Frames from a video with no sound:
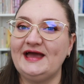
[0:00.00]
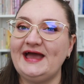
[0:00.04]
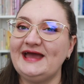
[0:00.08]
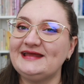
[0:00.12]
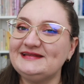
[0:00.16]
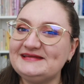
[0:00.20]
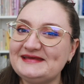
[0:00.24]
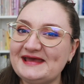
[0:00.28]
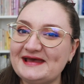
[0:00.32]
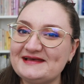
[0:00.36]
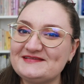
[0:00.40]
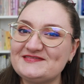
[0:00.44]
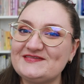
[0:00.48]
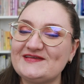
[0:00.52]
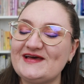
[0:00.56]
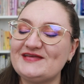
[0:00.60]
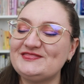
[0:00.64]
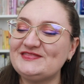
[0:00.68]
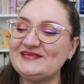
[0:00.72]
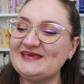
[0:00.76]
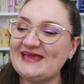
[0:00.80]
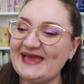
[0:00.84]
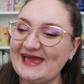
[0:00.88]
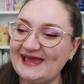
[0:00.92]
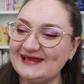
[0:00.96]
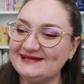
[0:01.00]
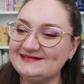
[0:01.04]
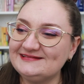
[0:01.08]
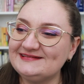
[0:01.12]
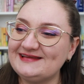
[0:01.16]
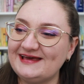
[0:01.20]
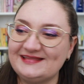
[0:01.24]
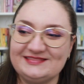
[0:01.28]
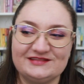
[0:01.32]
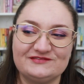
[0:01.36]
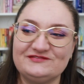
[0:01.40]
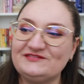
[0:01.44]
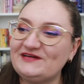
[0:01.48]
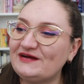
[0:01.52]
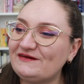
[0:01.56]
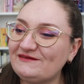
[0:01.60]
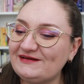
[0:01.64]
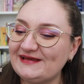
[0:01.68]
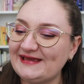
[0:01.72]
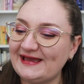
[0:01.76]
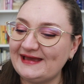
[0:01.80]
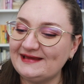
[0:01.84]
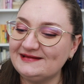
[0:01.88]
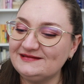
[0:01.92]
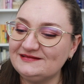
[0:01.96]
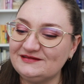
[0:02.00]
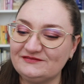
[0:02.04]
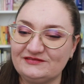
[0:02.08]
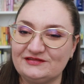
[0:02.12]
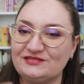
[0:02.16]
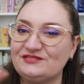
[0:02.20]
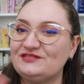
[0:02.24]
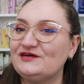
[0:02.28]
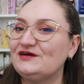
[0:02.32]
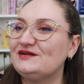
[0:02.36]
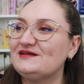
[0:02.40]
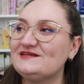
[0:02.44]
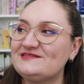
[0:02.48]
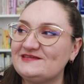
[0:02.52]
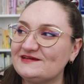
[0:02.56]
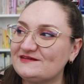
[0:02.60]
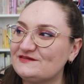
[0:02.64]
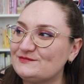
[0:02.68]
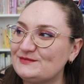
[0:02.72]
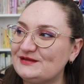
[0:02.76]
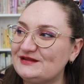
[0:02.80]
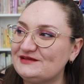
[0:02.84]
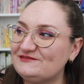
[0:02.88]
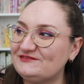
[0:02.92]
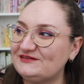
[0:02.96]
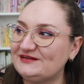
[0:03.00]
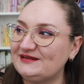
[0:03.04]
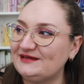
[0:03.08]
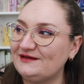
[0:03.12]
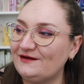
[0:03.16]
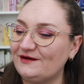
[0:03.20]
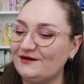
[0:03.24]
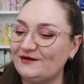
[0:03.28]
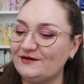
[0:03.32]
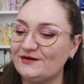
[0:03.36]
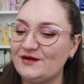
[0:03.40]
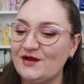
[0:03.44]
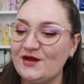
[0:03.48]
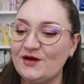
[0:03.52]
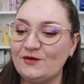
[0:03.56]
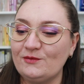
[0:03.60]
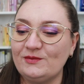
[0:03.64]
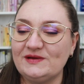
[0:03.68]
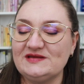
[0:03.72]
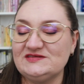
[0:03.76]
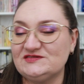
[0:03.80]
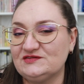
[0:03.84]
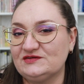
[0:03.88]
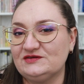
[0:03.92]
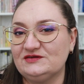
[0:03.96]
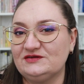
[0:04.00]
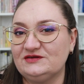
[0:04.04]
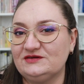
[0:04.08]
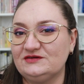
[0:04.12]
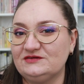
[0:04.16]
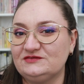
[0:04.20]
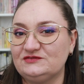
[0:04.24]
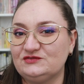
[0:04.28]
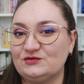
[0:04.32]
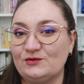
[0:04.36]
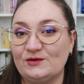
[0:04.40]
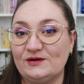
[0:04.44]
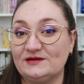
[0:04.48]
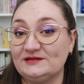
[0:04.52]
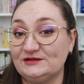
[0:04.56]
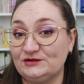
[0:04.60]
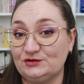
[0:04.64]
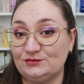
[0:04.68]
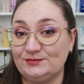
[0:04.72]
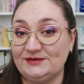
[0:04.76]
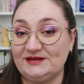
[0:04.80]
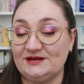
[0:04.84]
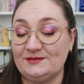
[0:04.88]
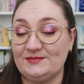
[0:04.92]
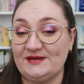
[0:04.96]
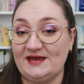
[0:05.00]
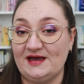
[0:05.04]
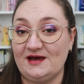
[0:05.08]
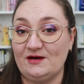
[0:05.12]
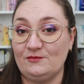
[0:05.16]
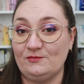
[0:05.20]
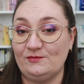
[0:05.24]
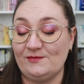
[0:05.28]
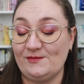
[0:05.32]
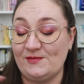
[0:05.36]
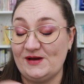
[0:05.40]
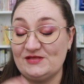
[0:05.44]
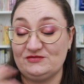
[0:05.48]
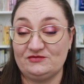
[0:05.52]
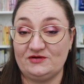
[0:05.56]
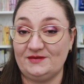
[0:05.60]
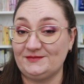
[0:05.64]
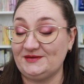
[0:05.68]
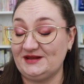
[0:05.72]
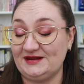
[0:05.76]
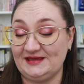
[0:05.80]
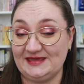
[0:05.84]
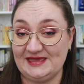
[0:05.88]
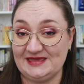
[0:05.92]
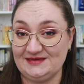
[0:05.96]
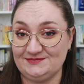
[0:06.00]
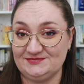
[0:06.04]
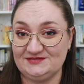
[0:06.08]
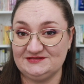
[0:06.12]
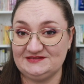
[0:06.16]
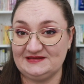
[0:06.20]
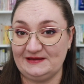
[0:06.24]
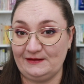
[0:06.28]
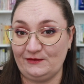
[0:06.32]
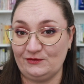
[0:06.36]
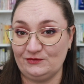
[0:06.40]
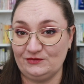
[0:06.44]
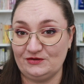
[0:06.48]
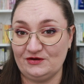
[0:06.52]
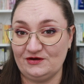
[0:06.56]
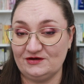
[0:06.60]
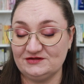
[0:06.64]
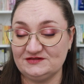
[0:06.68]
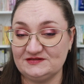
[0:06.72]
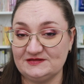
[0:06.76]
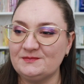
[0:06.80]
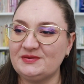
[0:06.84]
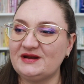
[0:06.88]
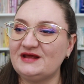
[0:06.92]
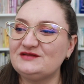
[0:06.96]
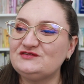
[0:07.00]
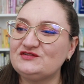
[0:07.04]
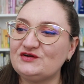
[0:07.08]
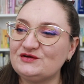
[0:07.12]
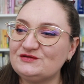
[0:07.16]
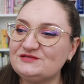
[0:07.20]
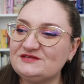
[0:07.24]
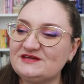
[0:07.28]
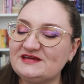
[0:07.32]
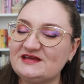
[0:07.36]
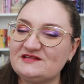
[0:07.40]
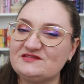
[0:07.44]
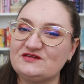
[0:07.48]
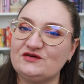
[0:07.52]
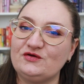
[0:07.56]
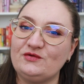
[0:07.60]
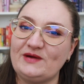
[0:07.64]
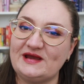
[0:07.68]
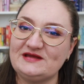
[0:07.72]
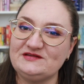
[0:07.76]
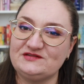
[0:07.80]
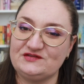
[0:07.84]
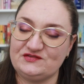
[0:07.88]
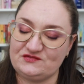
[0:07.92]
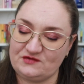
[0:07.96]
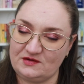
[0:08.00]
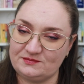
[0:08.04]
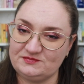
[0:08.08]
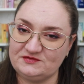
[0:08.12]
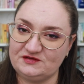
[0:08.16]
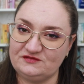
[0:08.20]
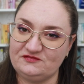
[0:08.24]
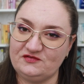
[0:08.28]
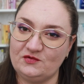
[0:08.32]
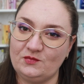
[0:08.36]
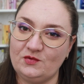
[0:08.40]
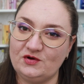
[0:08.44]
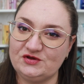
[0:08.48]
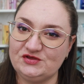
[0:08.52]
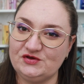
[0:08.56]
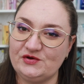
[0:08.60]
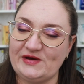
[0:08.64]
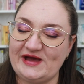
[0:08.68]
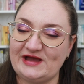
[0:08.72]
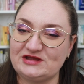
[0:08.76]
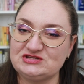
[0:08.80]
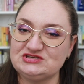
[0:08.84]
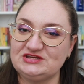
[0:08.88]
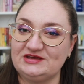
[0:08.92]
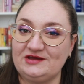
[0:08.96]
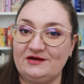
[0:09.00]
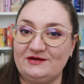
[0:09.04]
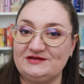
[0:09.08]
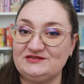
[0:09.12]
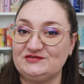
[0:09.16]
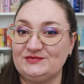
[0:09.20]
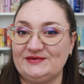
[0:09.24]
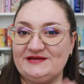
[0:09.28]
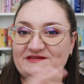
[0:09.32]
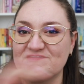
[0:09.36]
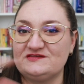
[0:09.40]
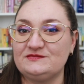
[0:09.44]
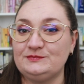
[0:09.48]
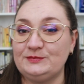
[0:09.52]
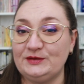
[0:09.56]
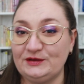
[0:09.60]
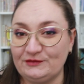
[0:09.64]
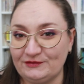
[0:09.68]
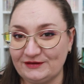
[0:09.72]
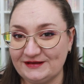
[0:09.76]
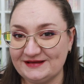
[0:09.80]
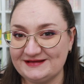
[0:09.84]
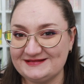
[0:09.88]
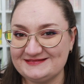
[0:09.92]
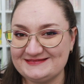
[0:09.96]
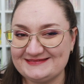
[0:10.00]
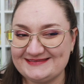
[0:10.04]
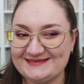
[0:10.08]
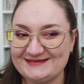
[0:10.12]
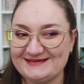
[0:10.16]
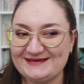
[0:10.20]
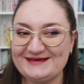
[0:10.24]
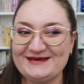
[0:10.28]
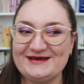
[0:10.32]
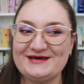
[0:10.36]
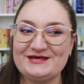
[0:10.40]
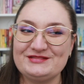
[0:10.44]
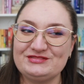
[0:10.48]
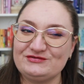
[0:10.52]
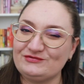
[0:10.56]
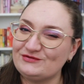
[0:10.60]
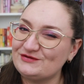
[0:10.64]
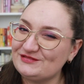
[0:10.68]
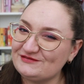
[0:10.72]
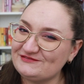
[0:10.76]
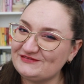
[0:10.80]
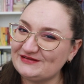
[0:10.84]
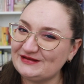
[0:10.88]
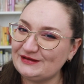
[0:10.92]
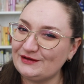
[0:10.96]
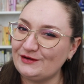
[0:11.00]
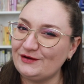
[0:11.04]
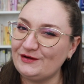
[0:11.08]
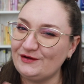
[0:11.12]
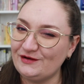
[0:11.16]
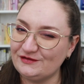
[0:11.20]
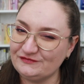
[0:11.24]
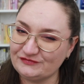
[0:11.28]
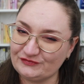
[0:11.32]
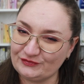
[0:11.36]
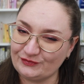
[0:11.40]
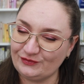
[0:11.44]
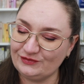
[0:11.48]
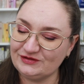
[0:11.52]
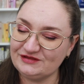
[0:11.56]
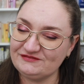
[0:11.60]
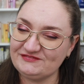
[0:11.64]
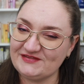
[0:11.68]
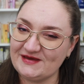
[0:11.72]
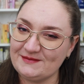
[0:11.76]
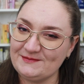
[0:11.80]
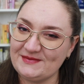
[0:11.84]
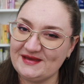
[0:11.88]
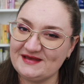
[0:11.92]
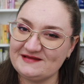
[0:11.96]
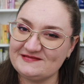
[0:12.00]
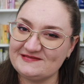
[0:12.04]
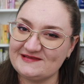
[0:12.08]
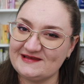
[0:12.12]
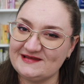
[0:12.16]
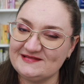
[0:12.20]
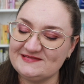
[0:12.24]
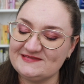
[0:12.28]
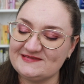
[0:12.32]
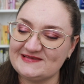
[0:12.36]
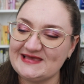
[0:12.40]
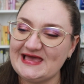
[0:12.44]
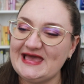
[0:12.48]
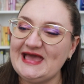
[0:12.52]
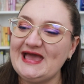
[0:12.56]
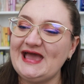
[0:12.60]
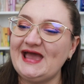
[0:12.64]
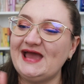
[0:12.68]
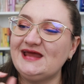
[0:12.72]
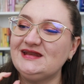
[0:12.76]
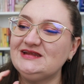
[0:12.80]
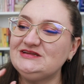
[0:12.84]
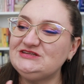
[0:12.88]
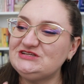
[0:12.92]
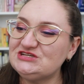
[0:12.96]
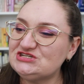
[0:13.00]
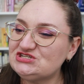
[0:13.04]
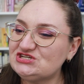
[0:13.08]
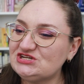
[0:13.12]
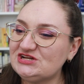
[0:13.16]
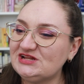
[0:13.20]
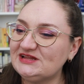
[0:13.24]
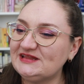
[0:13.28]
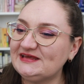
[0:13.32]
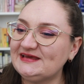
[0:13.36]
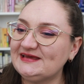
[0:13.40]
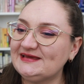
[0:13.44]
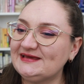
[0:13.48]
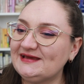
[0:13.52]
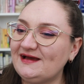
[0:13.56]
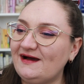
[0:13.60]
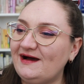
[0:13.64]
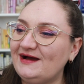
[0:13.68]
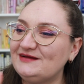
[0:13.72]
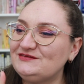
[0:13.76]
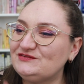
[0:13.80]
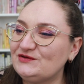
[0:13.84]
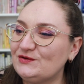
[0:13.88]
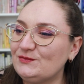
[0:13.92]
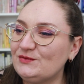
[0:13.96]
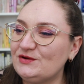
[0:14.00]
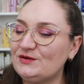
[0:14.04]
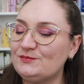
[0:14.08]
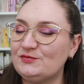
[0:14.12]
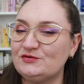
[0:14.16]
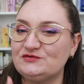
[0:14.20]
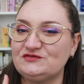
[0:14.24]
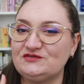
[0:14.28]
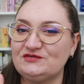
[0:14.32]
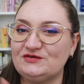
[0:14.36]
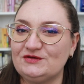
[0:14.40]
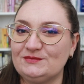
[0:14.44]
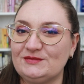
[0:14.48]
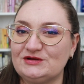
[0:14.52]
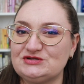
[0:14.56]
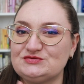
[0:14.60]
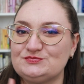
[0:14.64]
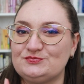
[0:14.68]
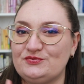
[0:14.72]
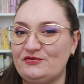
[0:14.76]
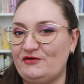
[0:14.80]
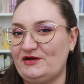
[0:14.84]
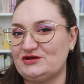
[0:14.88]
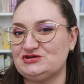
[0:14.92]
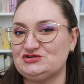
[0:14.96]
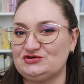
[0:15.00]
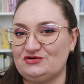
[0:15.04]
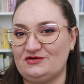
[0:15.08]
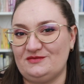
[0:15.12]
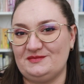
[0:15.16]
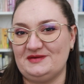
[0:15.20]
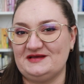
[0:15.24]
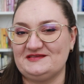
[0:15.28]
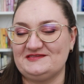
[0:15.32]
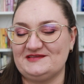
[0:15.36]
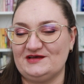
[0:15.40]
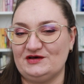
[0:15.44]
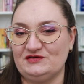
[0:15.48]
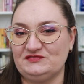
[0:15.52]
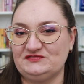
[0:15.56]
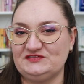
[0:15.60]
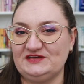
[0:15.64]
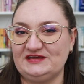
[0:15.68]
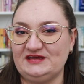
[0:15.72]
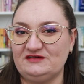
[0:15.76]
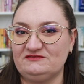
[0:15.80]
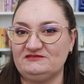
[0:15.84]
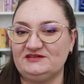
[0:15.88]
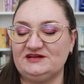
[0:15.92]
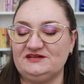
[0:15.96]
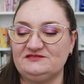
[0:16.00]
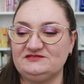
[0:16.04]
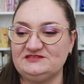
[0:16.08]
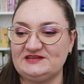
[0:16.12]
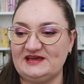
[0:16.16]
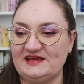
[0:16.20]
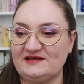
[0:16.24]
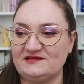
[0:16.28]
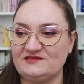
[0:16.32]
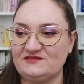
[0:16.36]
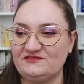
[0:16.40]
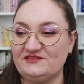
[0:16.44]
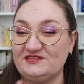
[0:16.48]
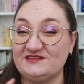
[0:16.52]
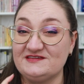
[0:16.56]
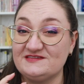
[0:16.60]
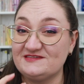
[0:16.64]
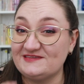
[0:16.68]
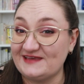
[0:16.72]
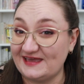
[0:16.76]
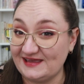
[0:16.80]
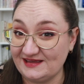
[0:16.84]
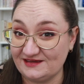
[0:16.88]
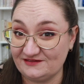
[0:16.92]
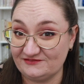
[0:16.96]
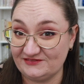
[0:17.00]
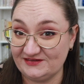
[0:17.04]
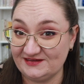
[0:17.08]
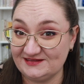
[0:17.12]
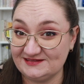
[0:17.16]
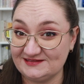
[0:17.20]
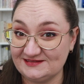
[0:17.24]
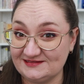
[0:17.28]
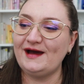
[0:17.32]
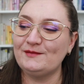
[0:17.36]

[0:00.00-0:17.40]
And yes, at the very end of a 36-minute video, we do talk a little bit about whether I'm going to keep the deck or not. But I don't think it's a great descriptor for what you're actually going to experience through the video overall, if that makes sense. And additionally, I don't want to put too much pressure on myself to get rid of decks for the sake of it.